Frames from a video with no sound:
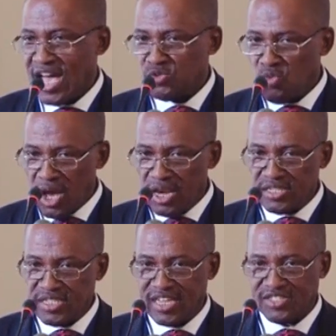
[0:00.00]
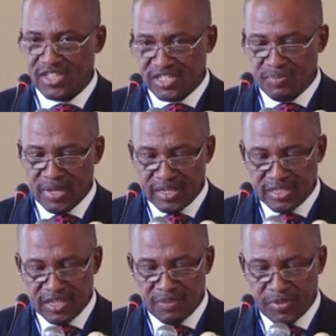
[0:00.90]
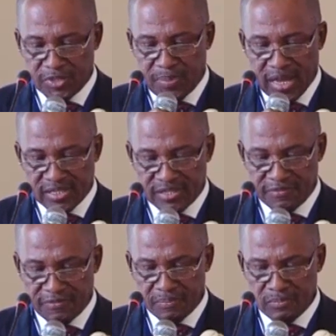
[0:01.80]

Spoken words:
as well as the accessibility perspective.